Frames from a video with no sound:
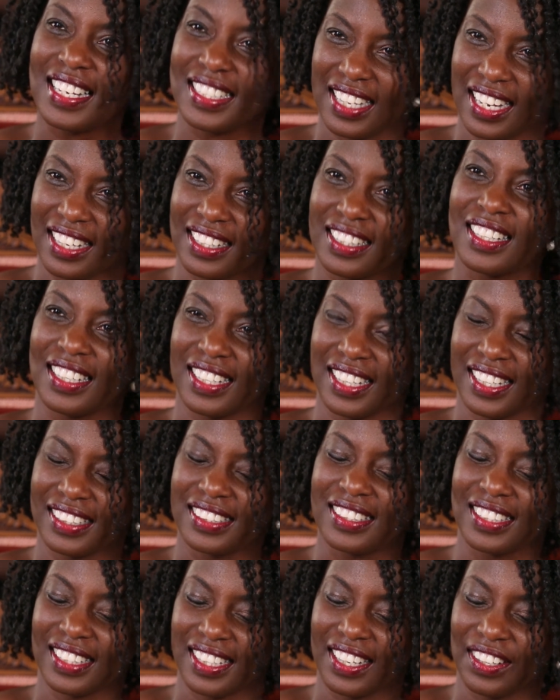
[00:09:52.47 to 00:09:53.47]

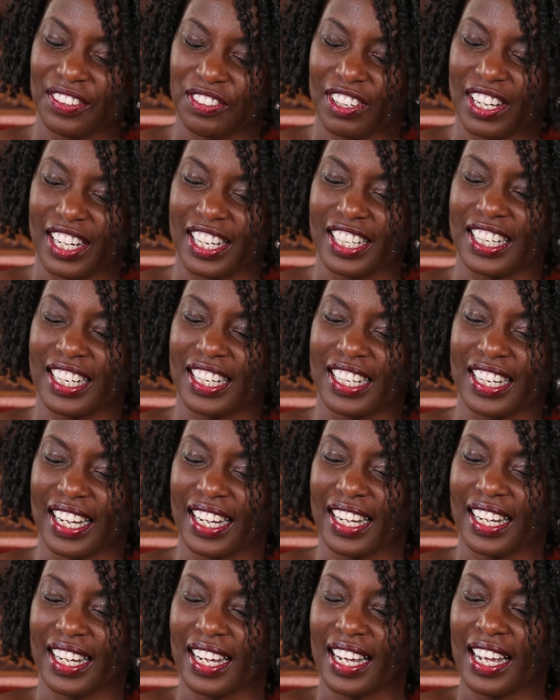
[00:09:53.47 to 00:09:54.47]
Okay, fine.
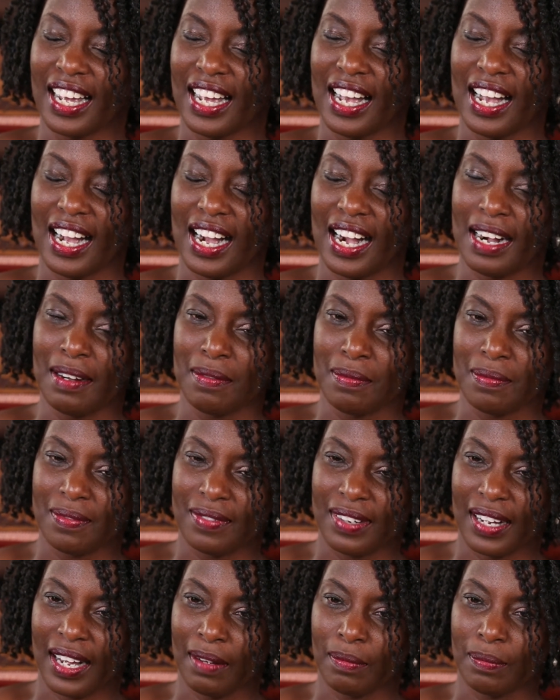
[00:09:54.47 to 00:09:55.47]
Okay.
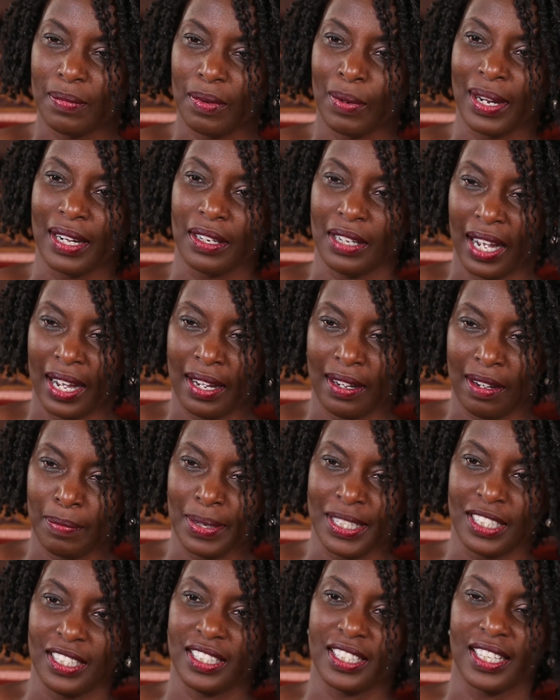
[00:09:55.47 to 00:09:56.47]
I've
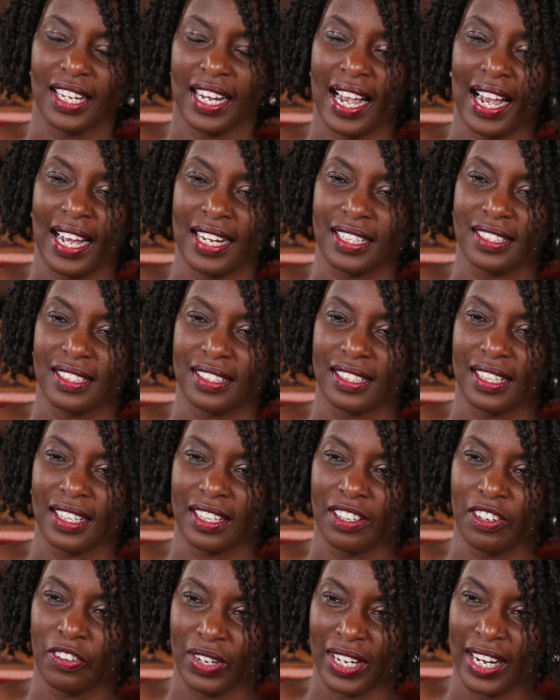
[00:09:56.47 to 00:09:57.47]
been teaching at
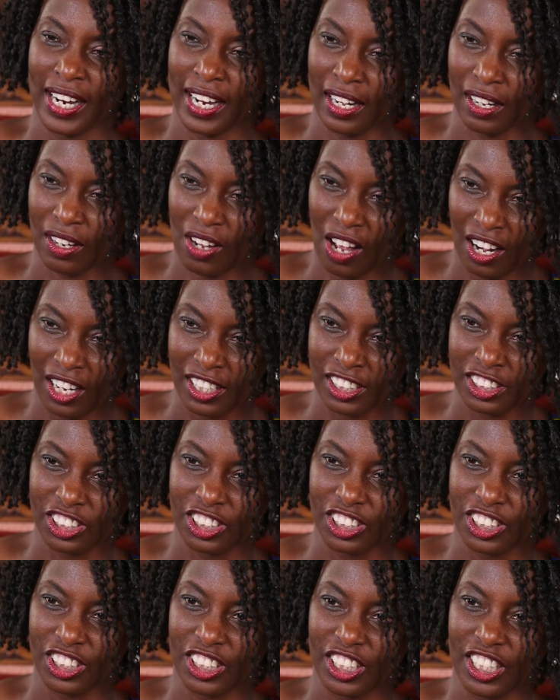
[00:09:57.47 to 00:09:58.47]
Grinnell
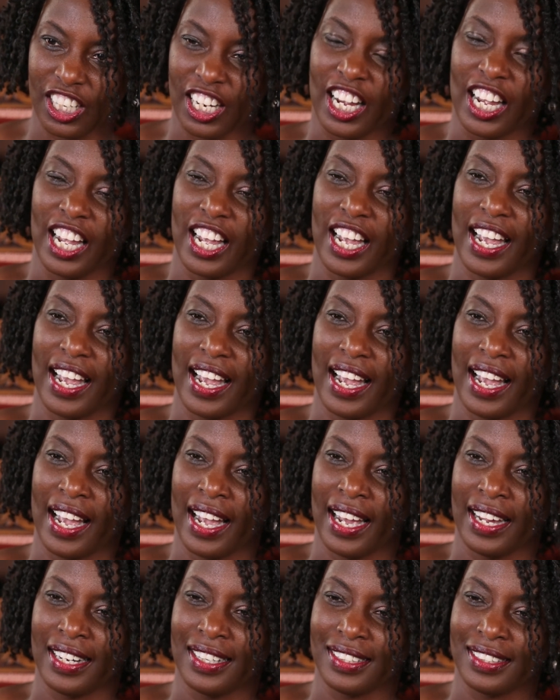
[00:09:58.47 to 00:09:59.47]
College,
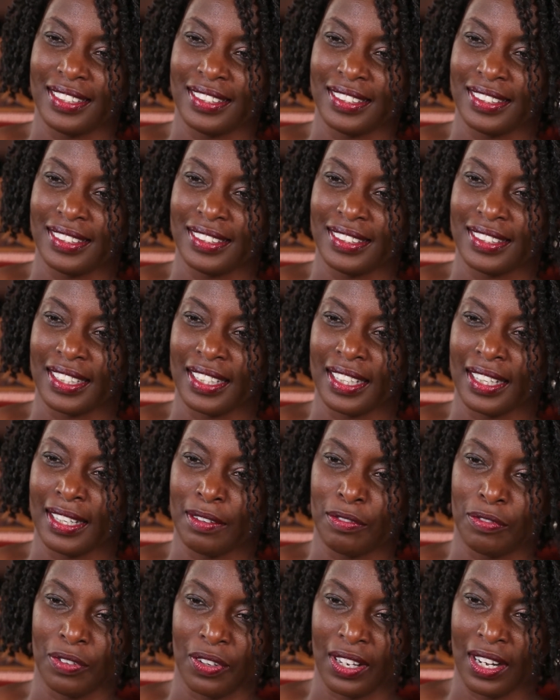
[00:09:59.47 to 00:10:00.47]
and
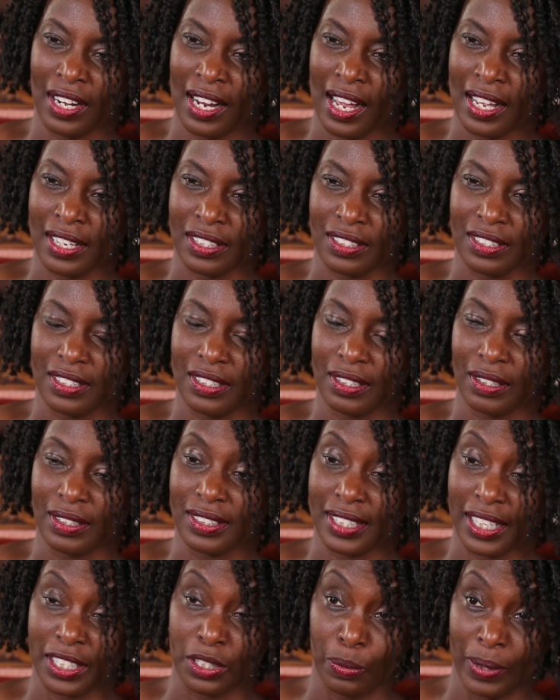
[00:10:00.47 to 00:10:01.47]
for the last
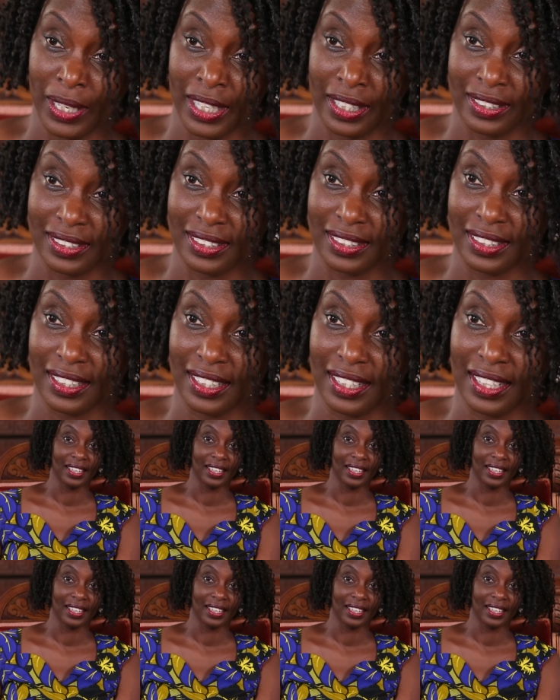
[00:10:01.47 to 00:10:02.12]
6 weeks.